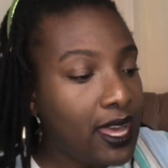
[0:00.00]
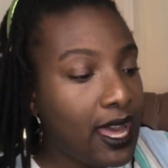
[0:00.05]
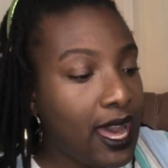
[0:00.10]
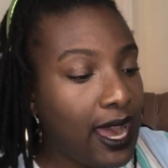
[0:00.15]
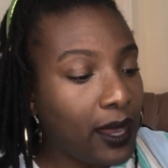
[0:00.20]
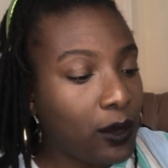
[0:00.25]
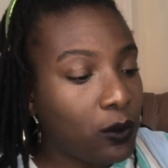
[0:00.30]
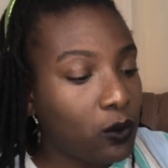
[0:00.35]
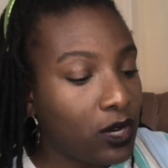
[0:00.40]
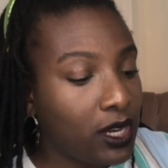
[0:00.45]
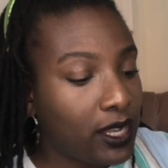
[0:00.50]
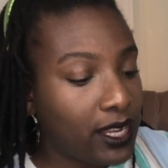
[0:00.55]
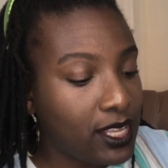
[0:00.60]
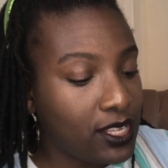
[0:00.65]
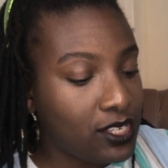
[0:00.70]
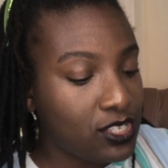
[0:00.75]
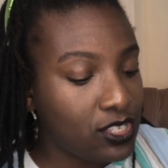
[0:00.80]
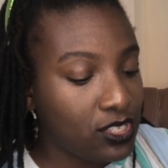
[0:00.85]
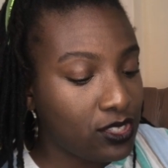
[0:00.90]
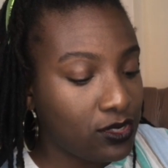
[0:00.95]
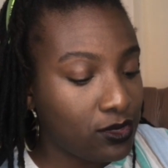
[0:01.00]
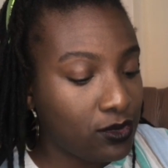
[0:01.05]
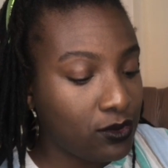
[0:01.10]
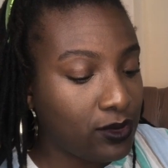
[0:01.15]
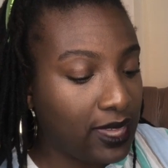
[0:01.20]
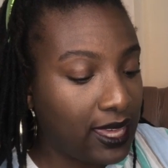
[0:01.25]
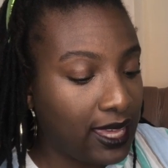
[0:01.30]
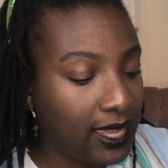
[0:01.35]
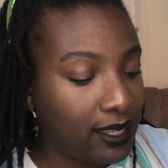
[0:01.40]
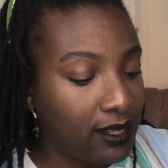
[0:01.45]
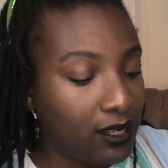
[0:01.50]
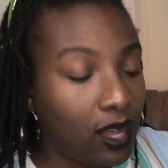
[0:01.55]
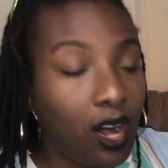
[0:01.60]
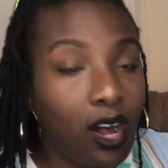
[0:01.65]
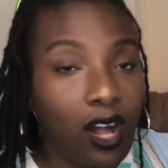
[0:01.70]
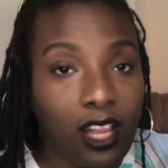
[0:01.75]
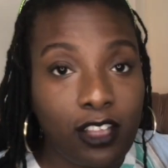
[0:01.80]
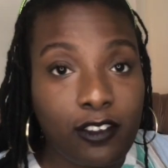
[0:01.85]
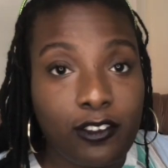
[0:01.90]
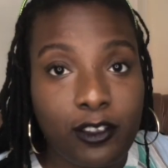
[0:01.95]
I wanted to get
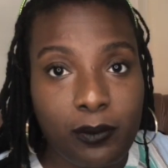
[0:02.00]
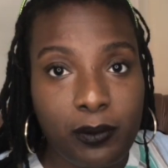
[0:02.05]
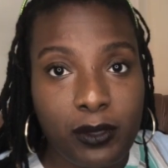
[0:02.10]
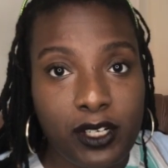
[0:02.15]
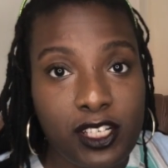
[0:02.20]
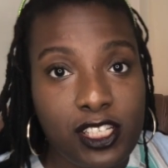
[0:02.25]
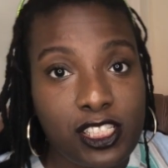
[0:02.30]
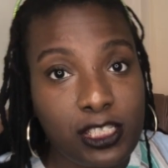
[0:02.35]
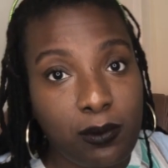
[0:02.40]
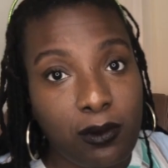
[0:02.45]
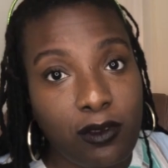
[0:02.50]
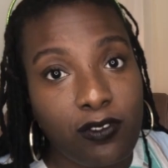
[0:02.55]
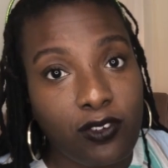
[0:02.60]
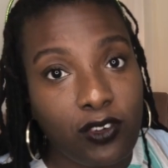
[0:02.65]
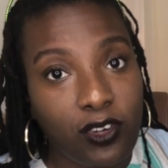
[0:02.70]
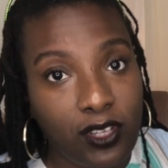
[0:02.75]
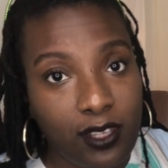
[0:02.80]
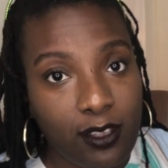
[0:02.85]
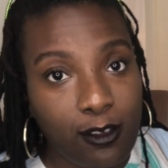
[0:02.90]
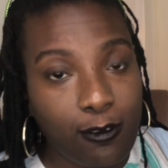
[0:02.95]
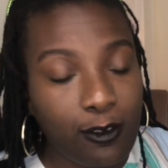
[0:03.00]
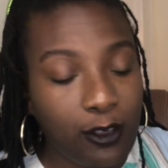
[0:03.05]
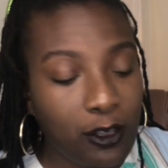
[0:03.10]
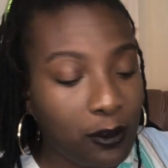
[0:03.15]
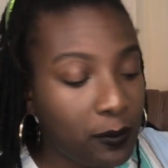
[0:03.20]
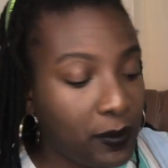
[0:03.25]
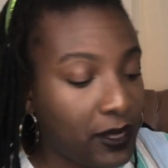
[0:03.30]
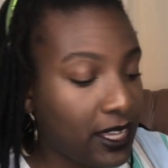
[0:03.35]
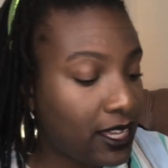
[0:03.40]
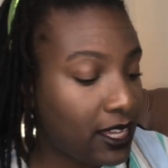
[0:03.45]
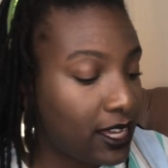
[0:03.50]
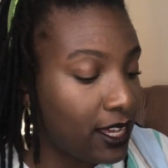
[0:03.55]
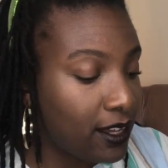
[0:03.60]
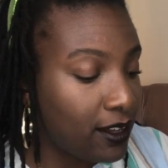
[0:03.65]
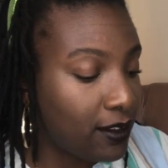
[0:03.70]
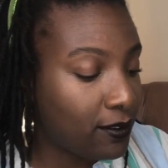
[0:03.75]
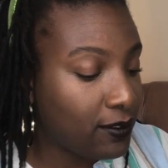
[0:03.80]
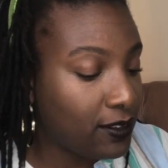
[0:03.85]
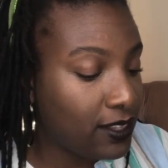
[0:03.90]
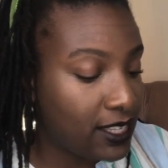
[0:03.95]
all of the books before the filming
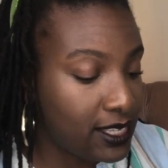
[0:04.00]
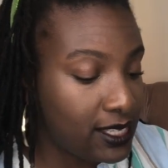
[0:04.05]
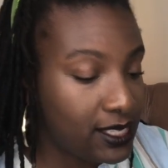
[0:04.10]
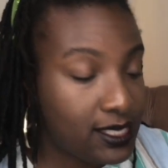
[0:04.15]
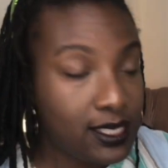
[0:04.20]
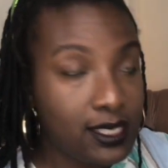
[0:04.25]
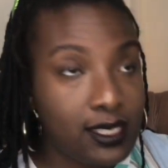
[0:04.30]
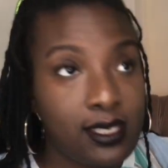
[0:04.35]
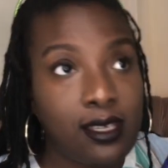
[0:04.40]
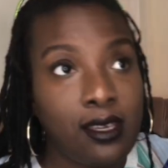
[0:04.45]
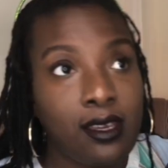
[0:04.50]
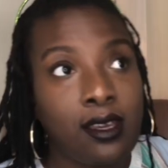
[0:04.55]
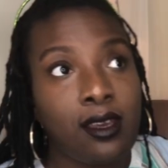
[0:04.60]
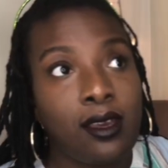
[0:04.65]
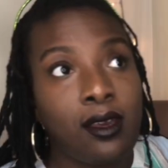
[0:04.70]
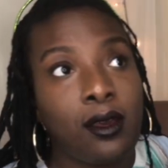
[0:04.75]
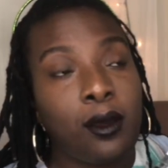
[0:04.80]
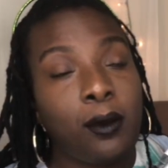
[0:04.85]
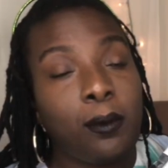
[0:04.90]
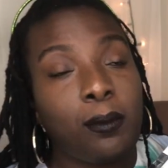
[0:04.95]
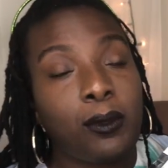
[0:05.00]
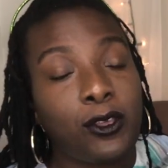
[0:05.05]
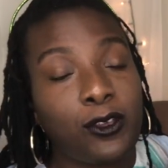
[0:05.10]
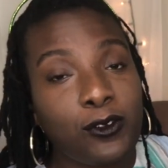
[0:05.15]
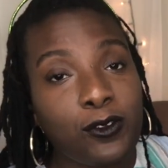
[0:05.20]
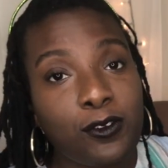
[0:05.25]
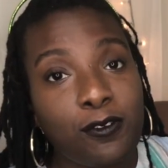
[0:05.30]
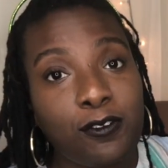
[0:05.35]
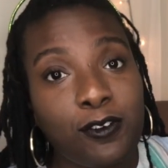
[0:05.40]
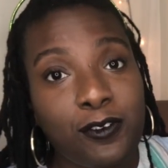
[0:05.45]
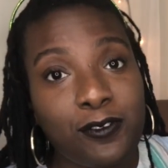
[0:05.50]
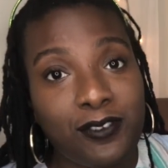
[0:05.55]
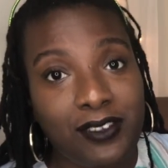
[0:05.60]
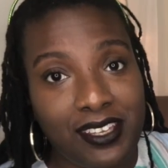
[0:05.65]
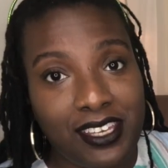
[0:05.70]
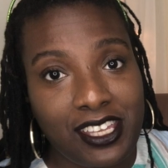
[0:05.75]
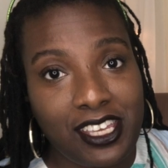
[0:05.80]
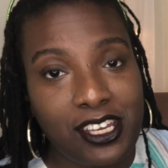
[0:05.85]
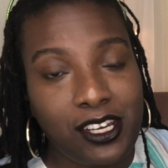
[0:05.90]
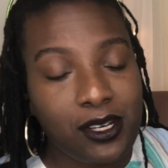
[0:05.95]
of this beautiful
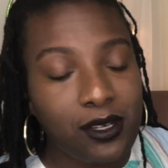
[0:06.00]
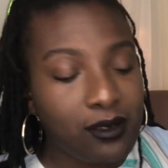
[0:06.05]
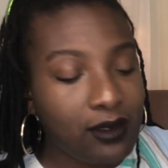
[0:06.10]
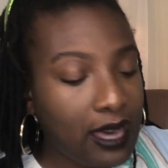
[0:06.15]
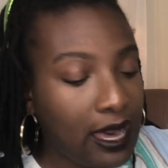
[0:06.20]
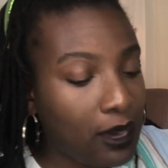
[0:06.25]
video.